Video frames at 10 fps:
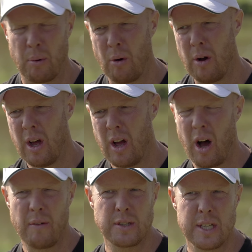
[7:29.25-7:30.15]
But
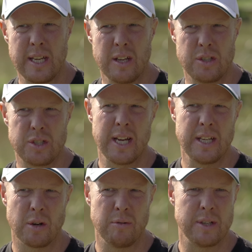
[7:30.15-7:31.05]
obviously, as
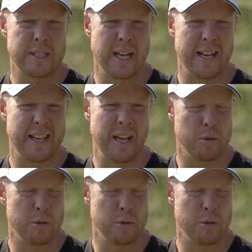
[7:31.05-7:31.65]
Jay's already said,